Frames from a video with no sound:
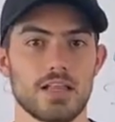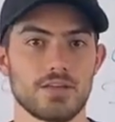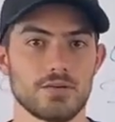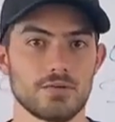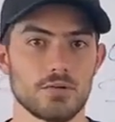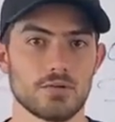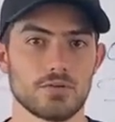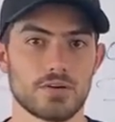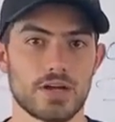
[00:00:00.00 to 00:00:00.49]

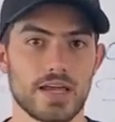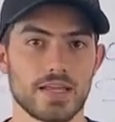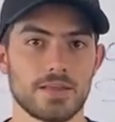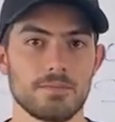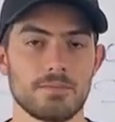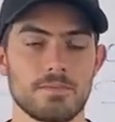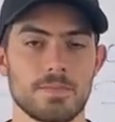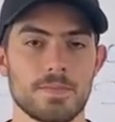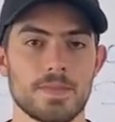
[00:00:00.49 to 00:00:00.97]
right?
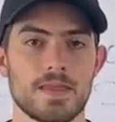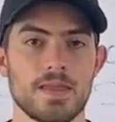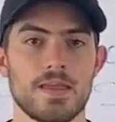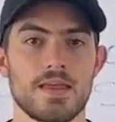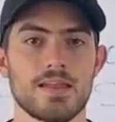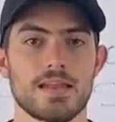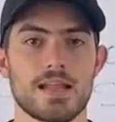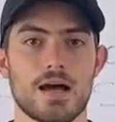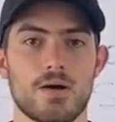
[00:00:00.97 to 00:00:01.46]

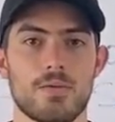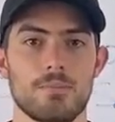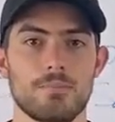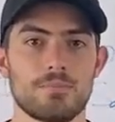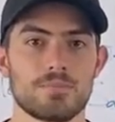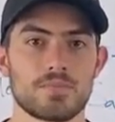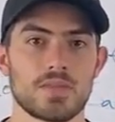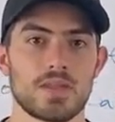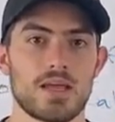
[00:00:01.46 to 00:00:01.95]
Now,
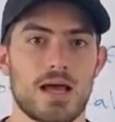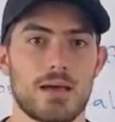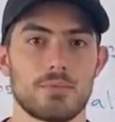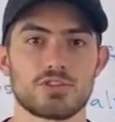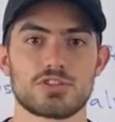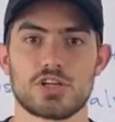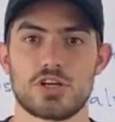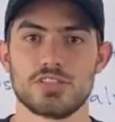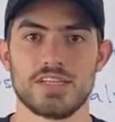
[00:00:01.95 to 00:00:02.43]
I'm
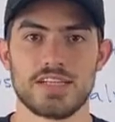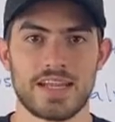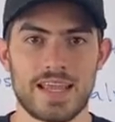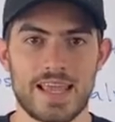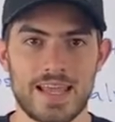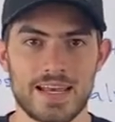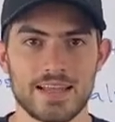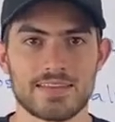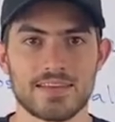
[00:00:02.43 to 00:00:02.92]
not charging
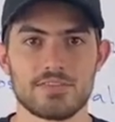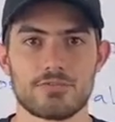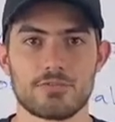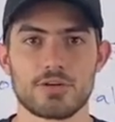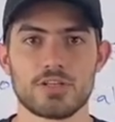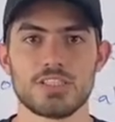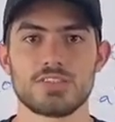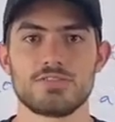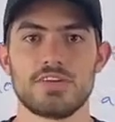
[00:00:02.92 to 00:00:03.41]
anything
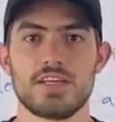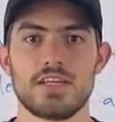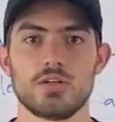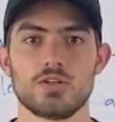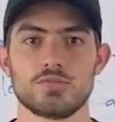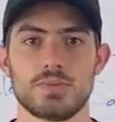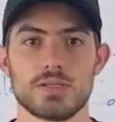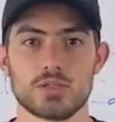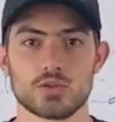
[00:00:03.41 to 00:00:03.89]
for these
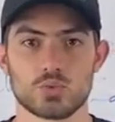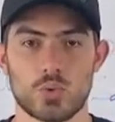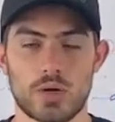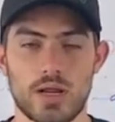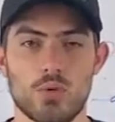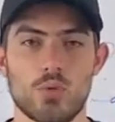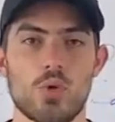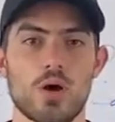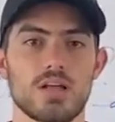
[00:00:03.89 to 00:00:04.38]
videos because what I
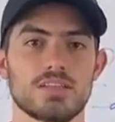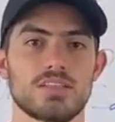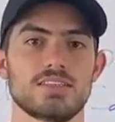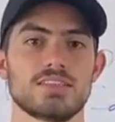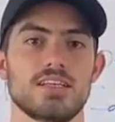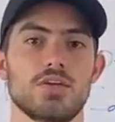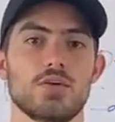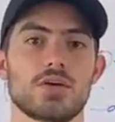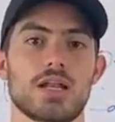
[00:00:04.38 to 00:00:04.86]
want is
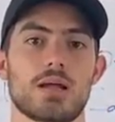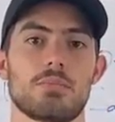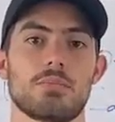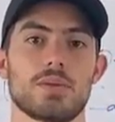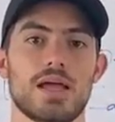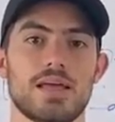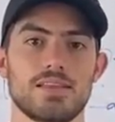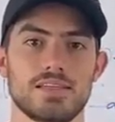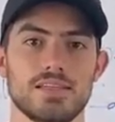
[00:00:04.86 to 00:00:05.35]
that you can
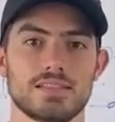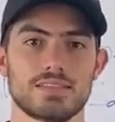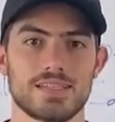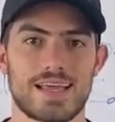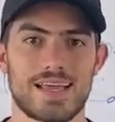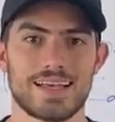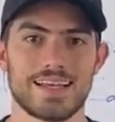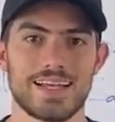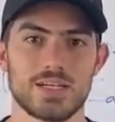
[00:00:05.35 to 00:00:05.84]
apply this
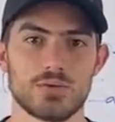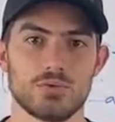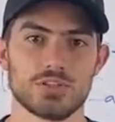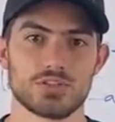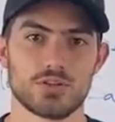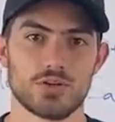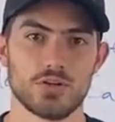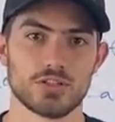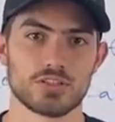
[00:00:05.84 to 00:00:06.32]
and get
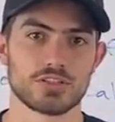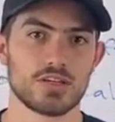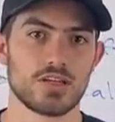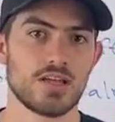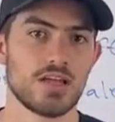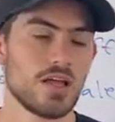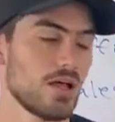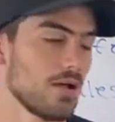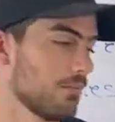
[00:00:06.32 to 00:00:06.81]
results.
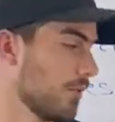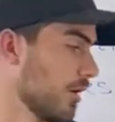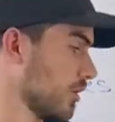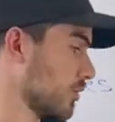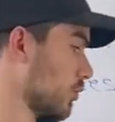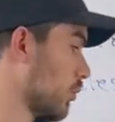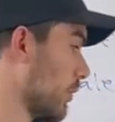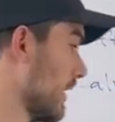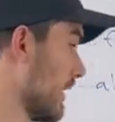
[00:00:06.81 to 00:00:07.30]

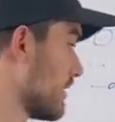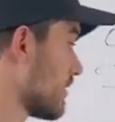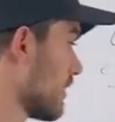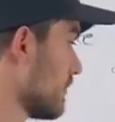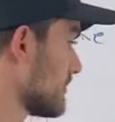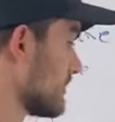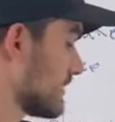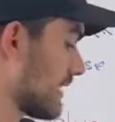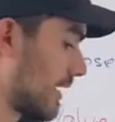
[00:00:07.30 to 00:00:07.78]
But when it
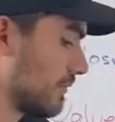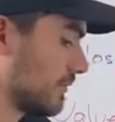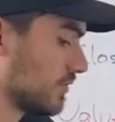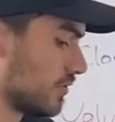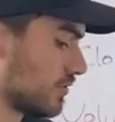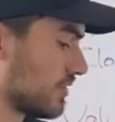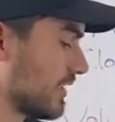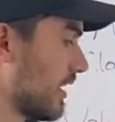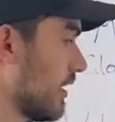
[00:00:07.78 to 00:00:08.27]
comes time to
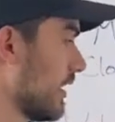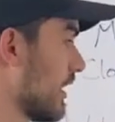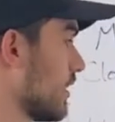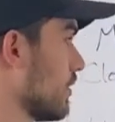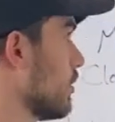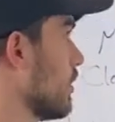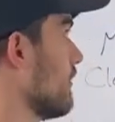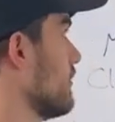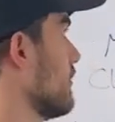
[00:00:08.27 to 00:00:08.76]
sell, I don't
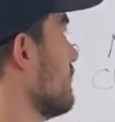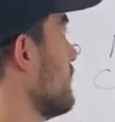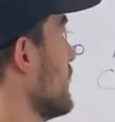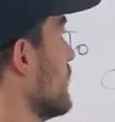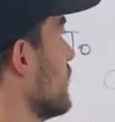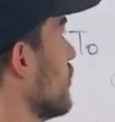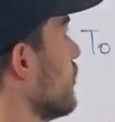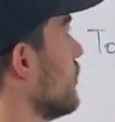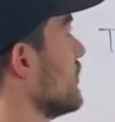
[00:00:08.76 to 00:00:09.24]
know if you've
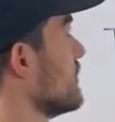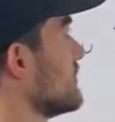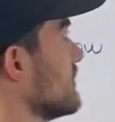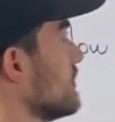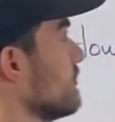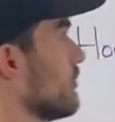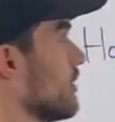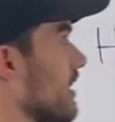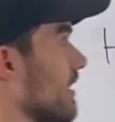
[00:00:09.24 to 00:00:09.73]
been
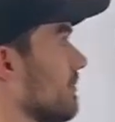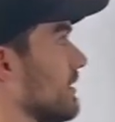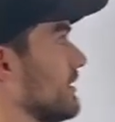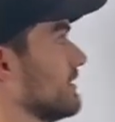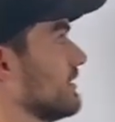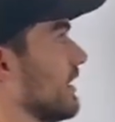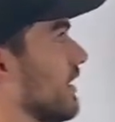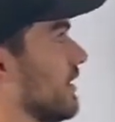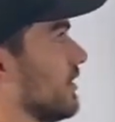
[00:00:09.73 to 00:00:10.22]
noticing, but I've been
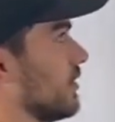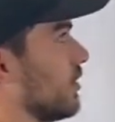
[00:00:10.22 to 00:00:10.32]
telling you, go